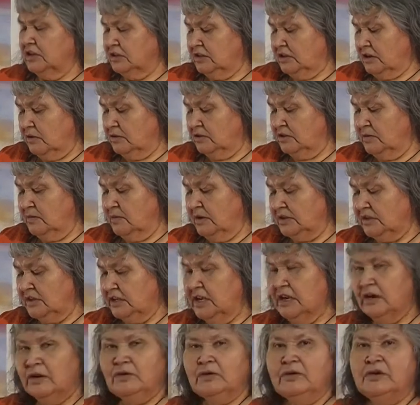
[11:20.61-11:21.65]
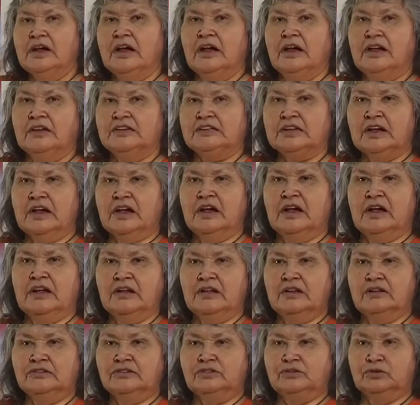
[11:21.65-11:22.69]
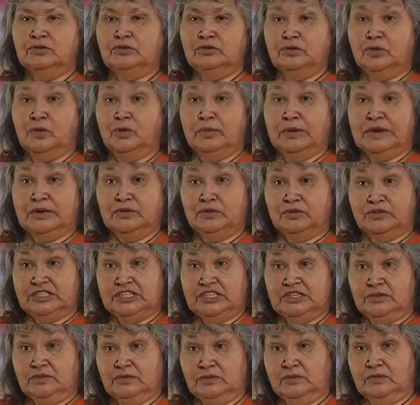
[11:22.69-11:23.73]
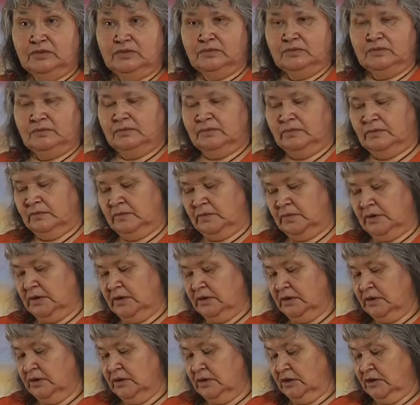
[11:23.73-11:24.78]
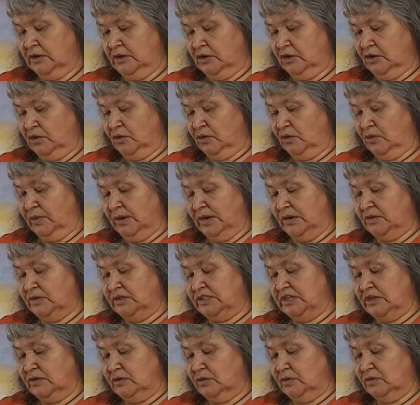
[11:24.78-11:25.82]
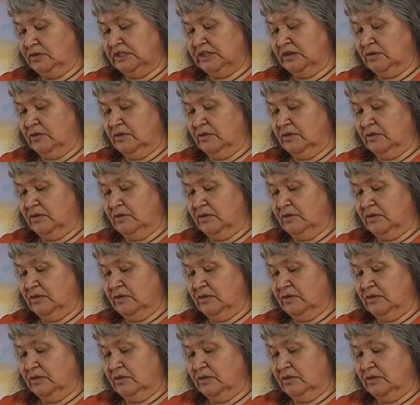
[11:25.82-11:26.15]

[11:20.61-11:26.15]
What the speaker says: I would let them know that you are trustworthy, not only verbally, but through actions.